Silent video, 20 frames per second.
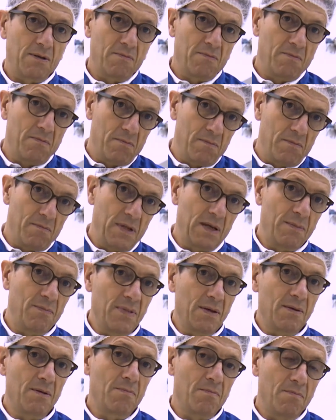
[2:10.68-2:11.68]
and
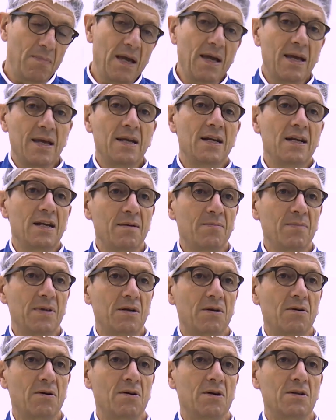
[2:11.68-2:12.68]
maybe mainly
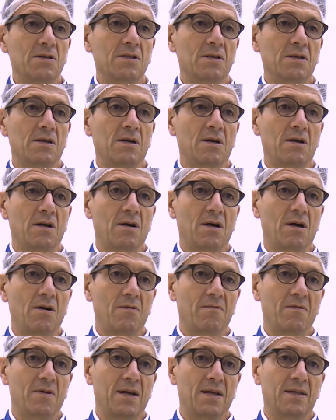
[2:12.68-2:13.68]
because
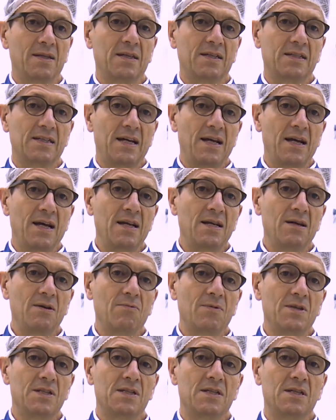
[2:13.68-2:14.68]
uh, of a
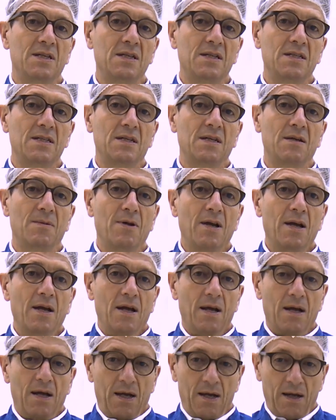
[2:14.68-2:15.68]
design which is uh,
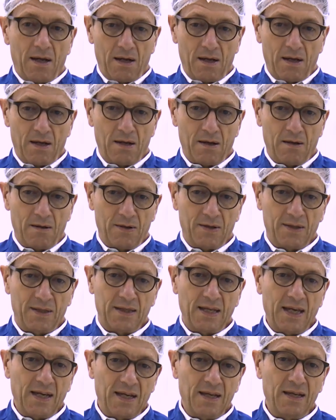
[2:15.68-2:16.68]

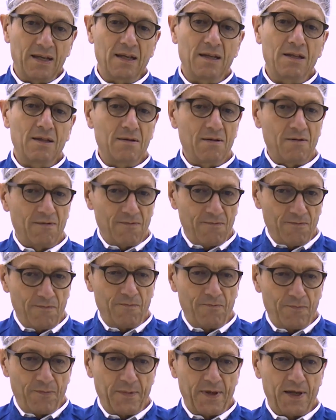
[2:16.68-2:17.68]
uh, taking in,
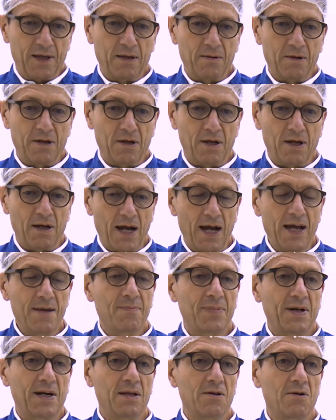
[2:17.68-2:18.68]
uh, in uh, high
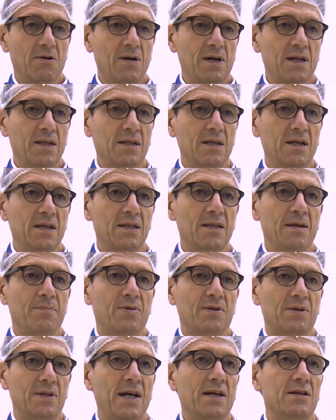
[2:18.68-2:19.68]
priority the
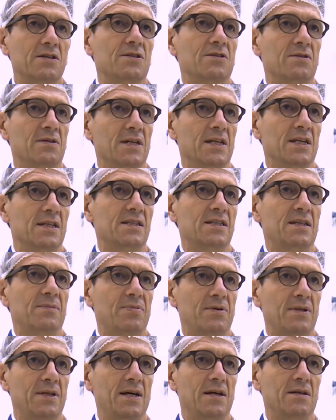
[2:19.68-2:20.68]
production needs, the
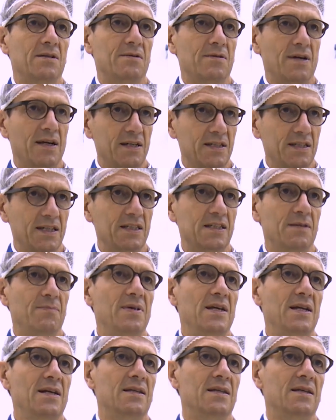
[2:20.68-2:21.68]
production
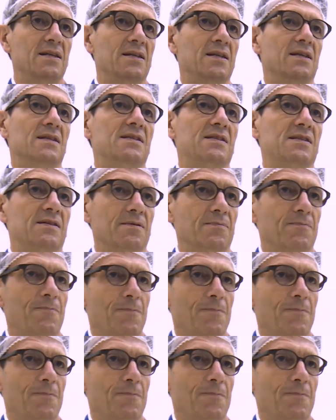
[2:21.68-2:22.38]
accessibility needs.